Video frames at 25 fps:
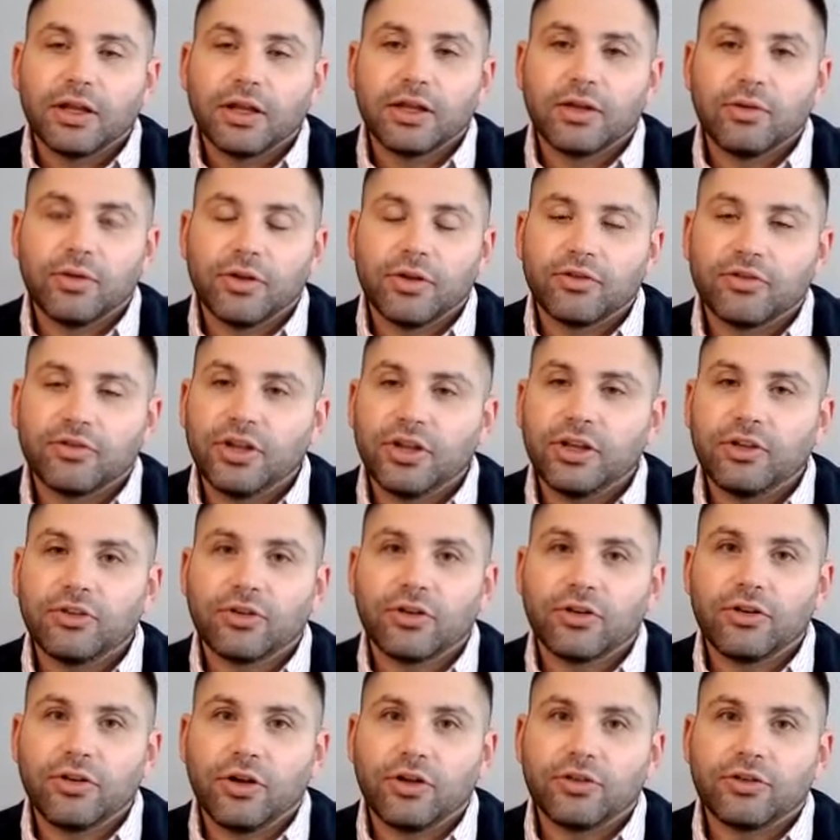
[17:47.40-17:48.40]
you know as teens or
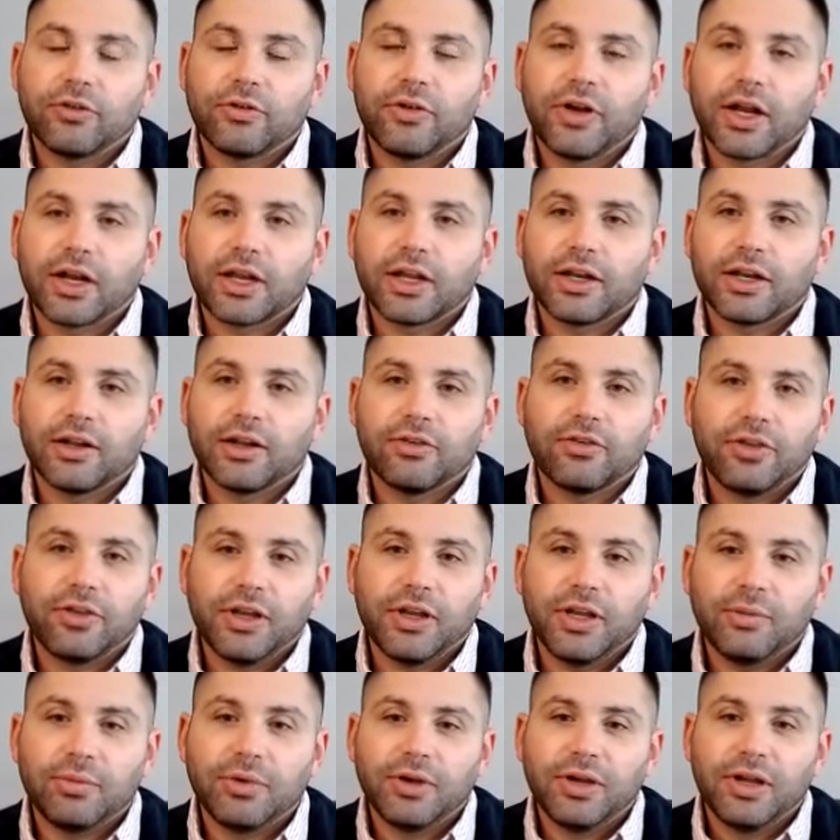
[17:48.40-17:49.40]
adults if not getting enough
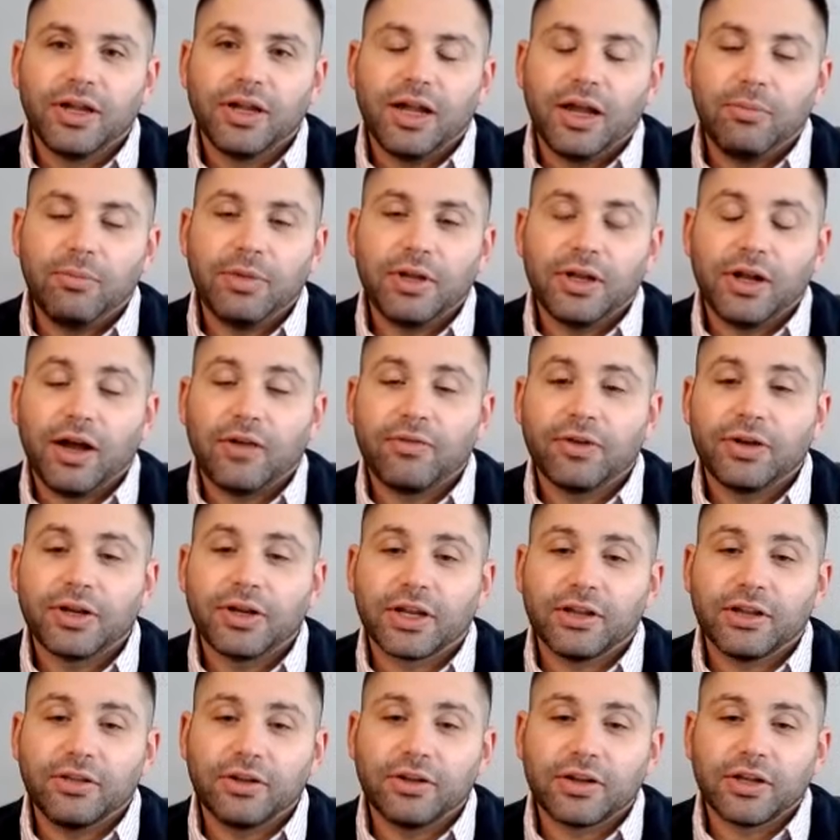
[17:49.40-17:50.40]
sleep I mean, often it
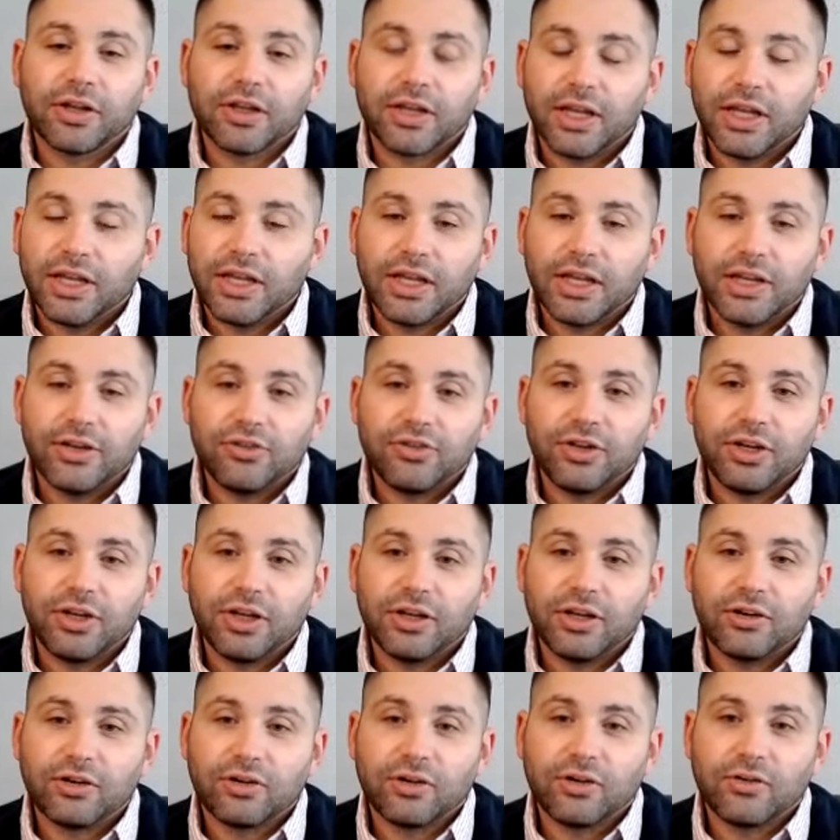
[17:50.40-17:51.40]
can look like
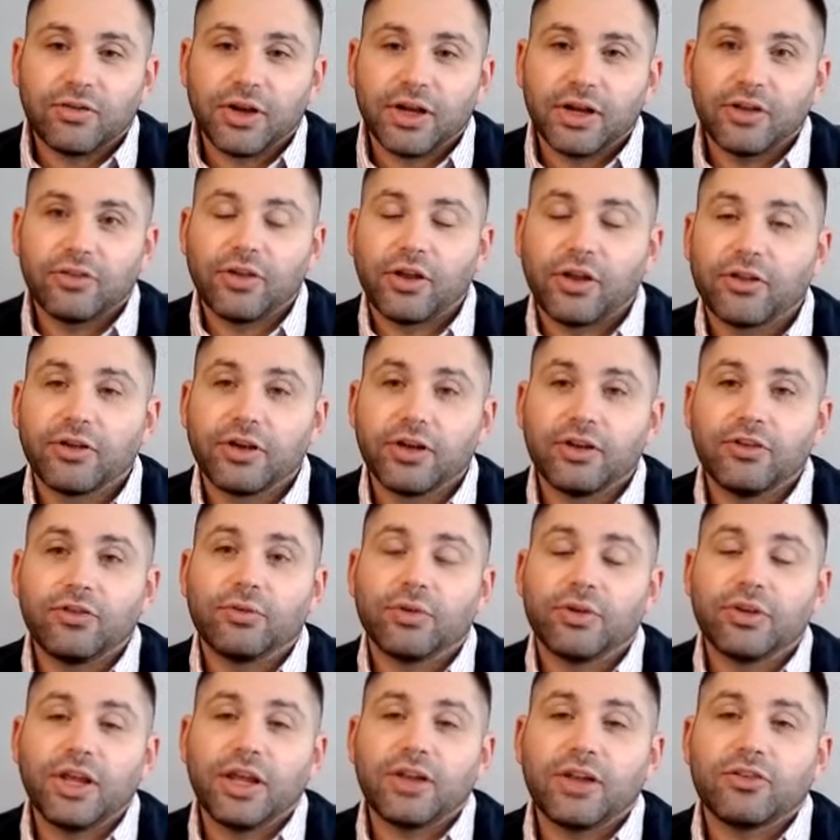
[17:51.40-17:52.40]
ADHD or, or various other issues
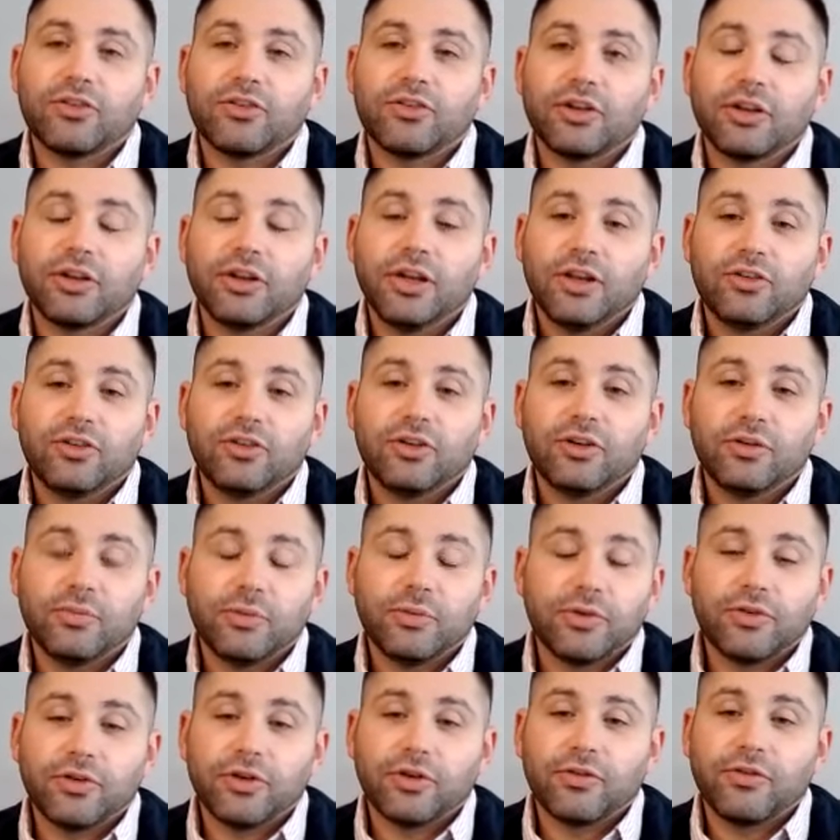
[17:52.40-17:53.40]
of attention, sheer,
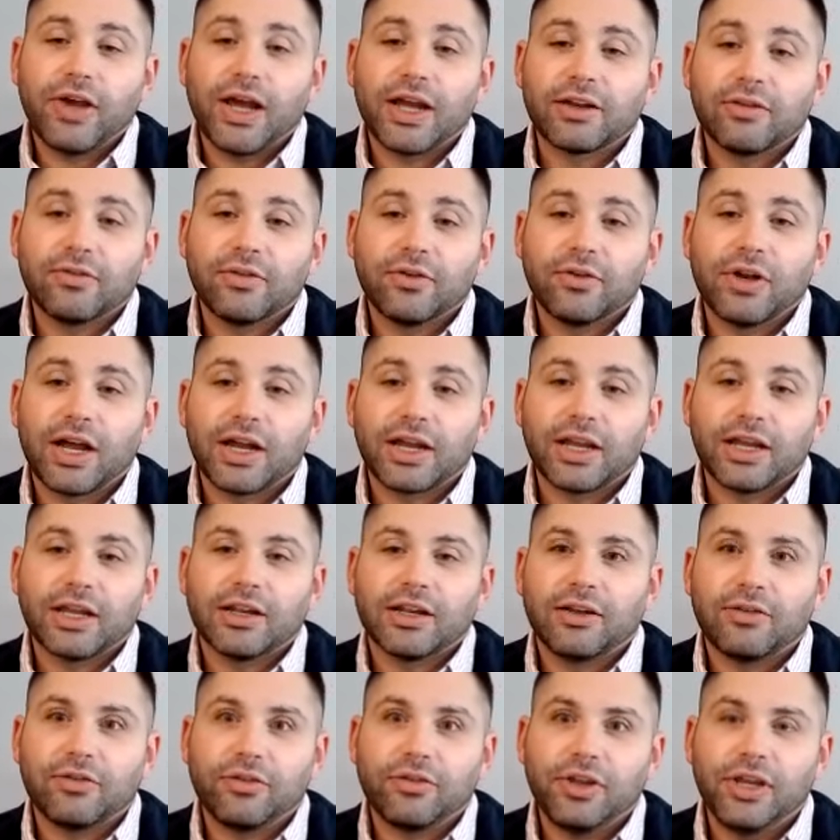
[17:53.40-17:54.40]
the sheer fact if you're not
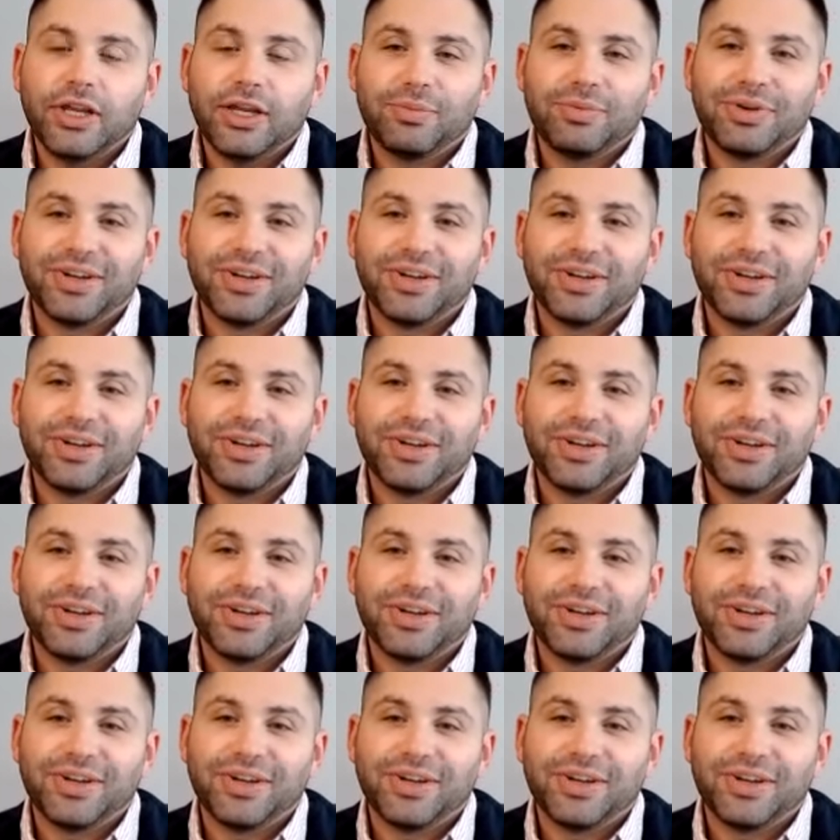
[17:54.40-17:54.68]
getting enough sleep.